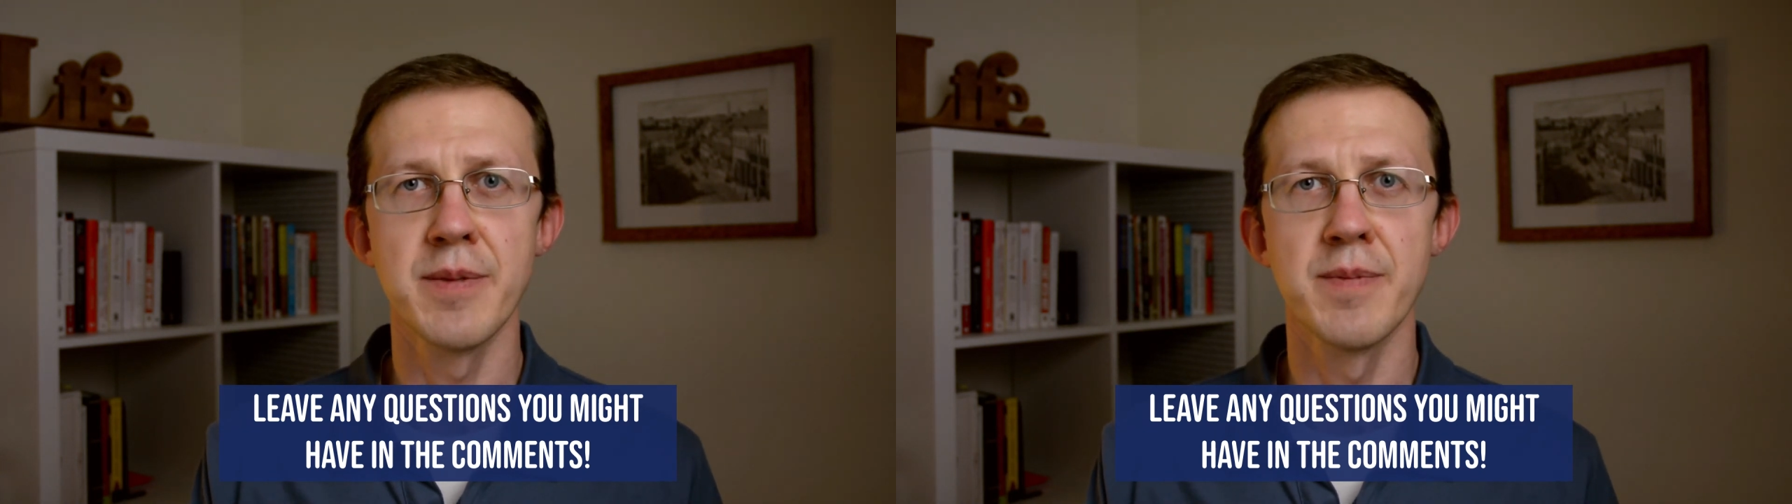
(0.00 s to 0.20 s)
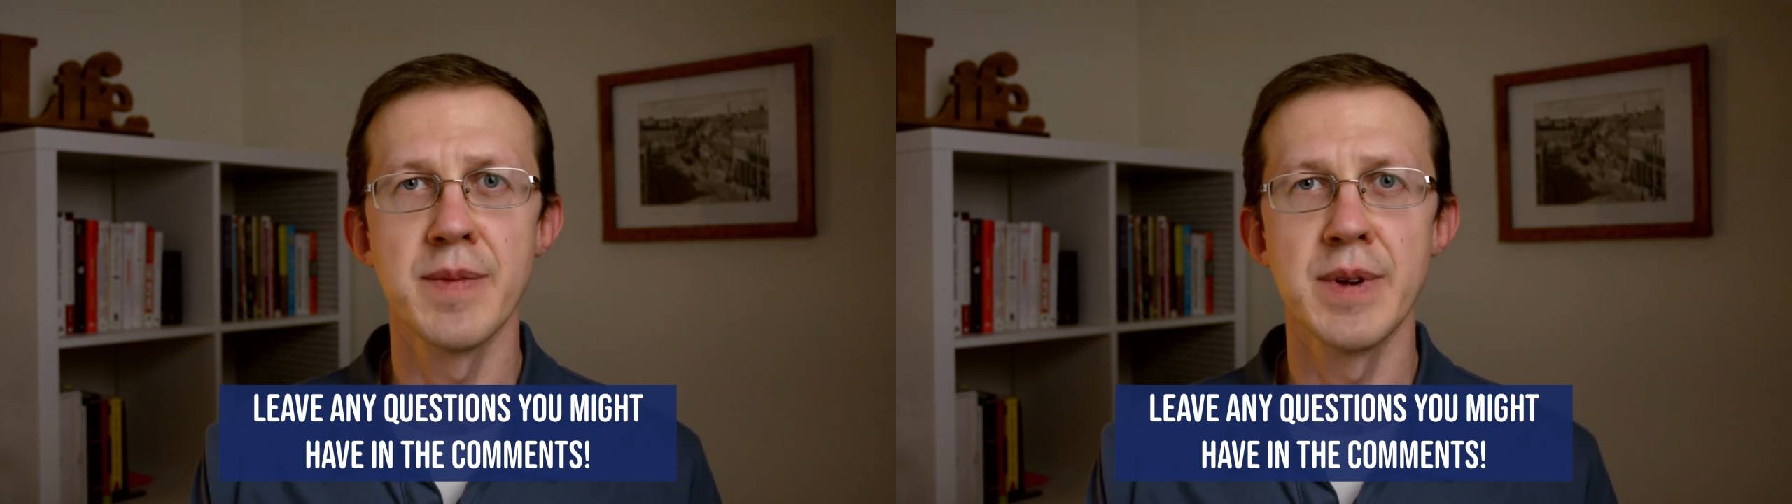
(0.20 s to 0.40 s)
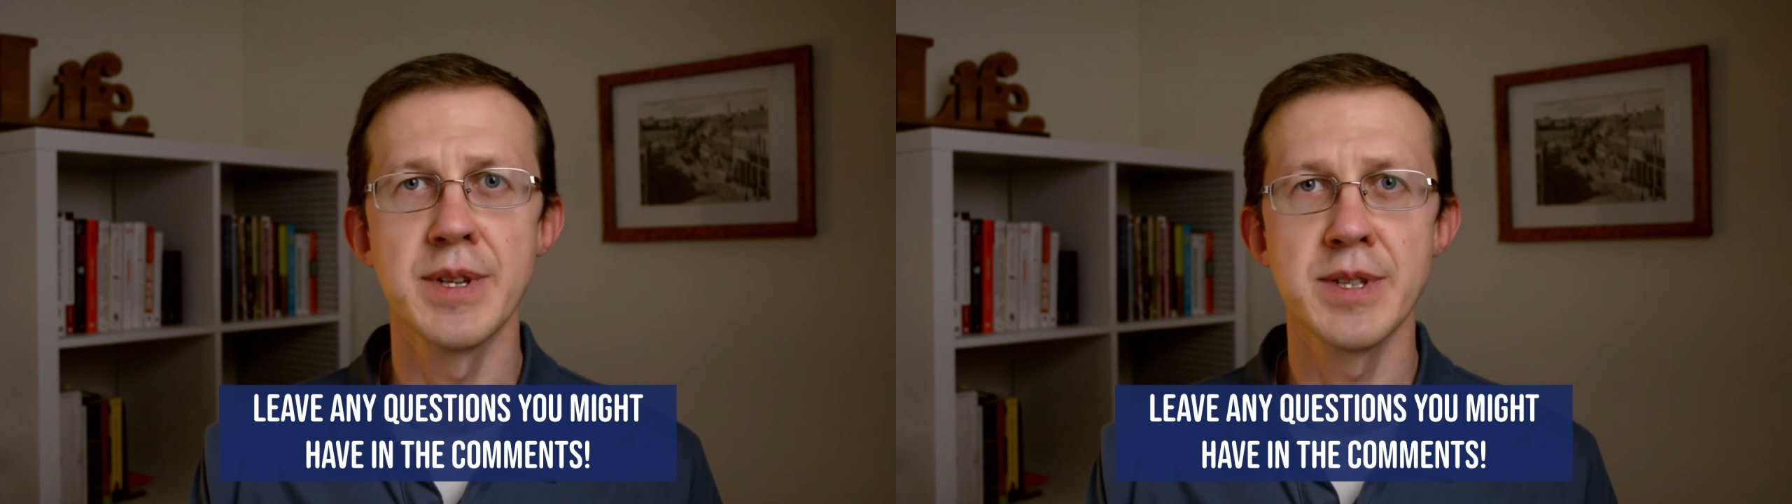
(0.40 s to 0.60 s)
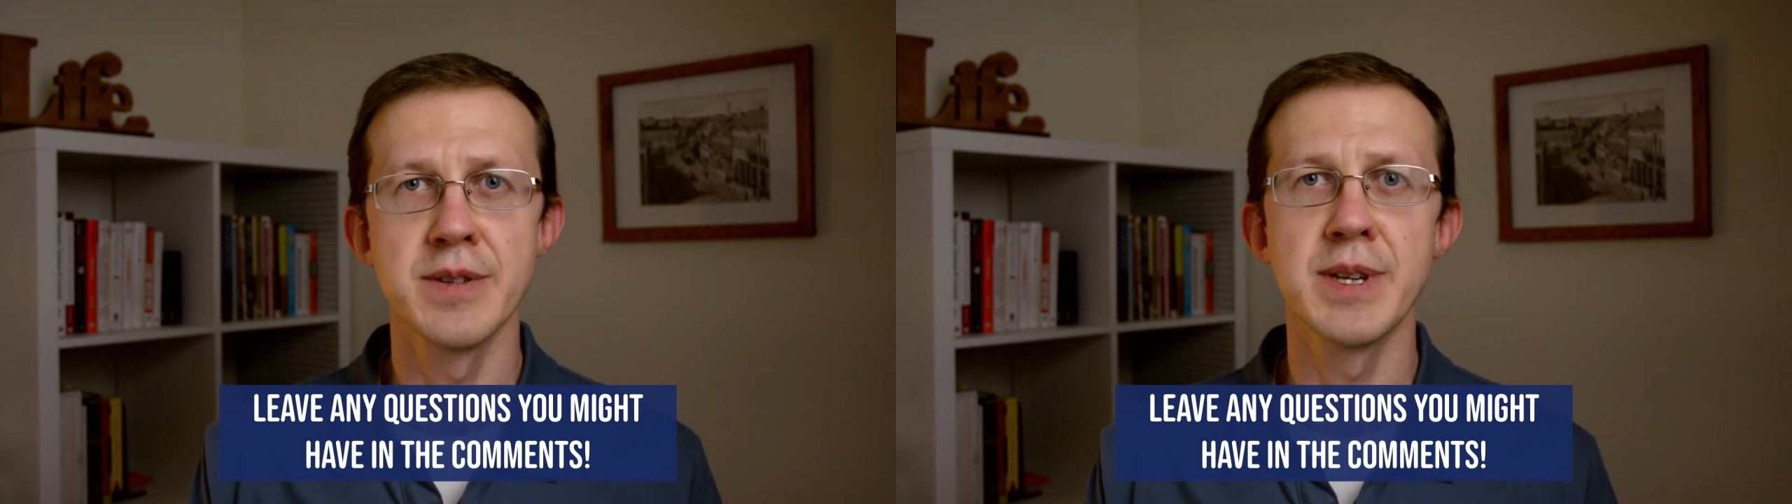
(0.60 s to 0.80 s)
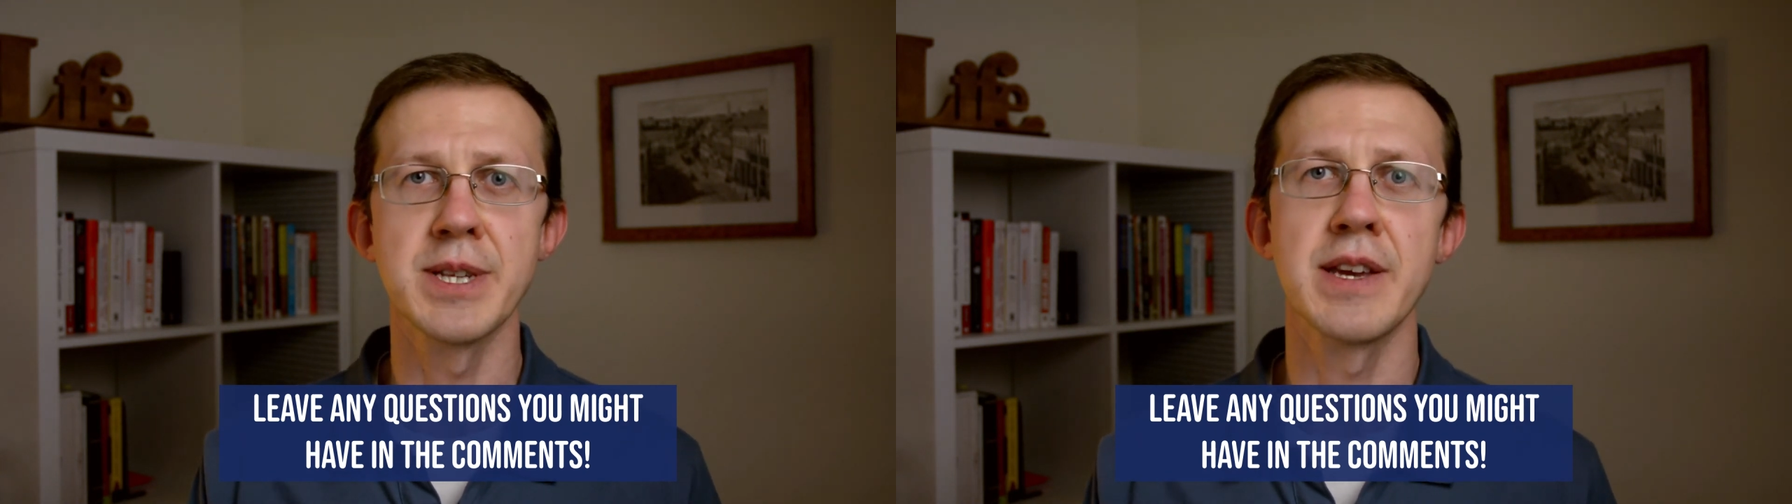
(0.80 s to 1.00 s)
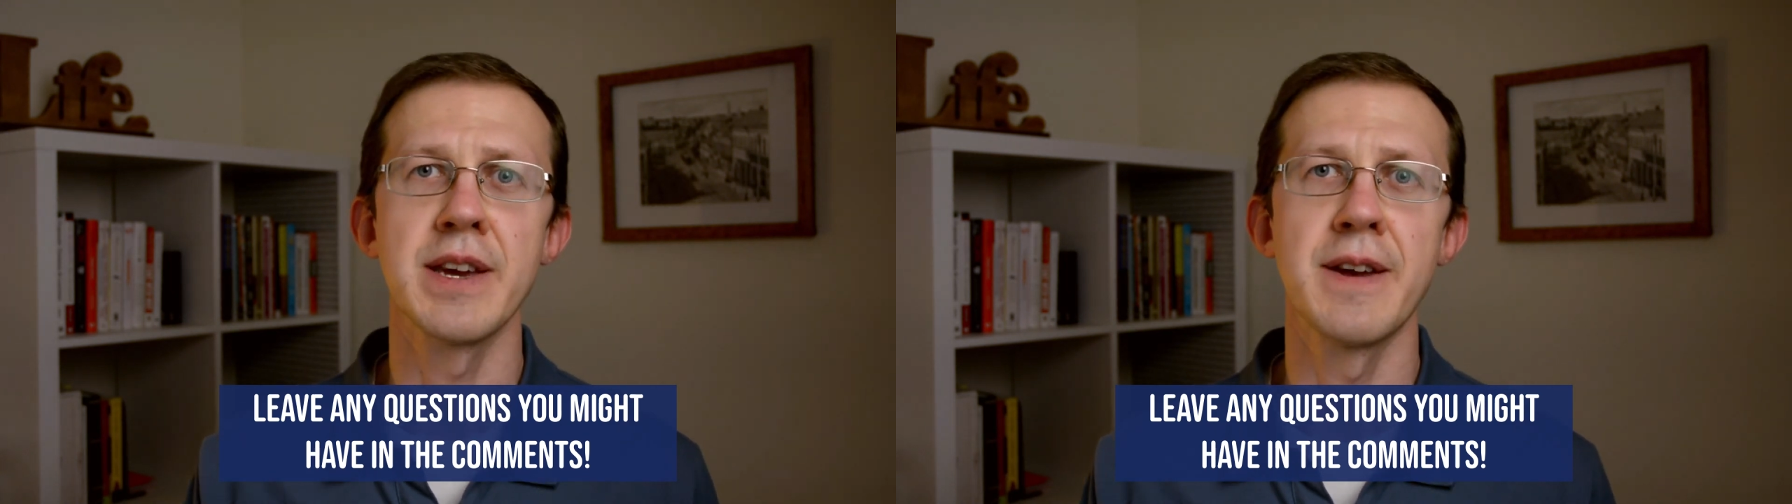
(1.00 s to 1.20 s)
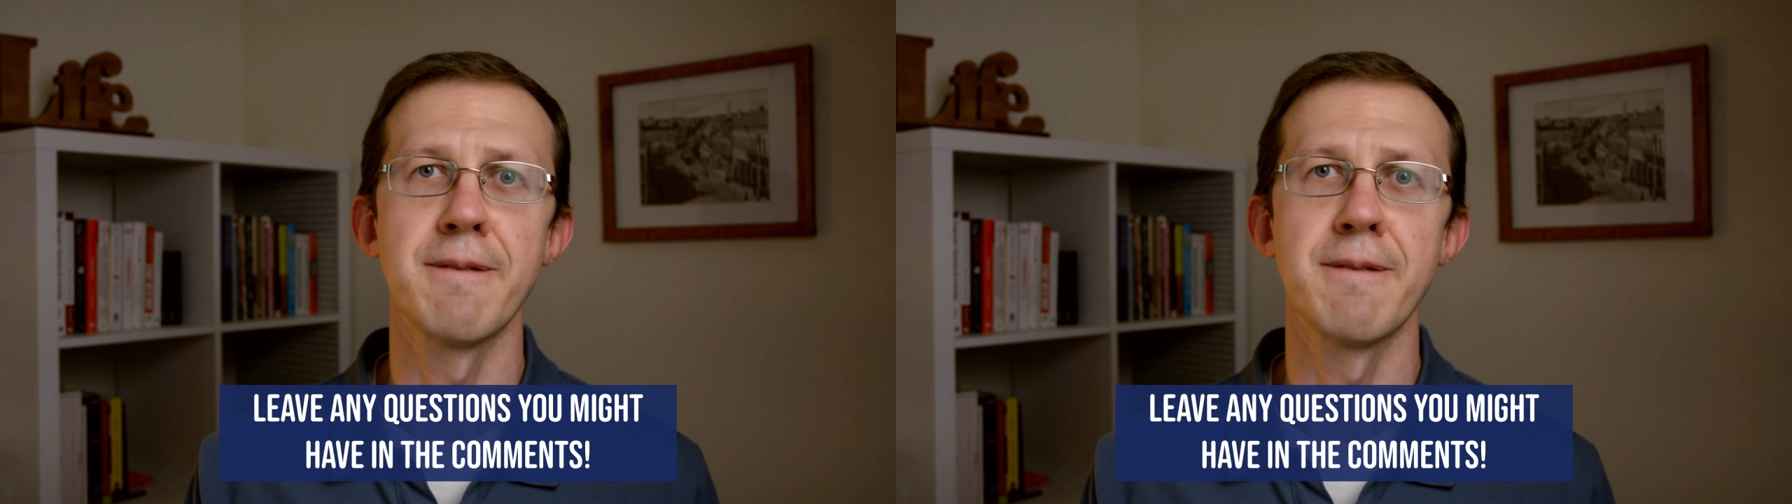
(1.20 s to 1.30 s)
as soon as I can.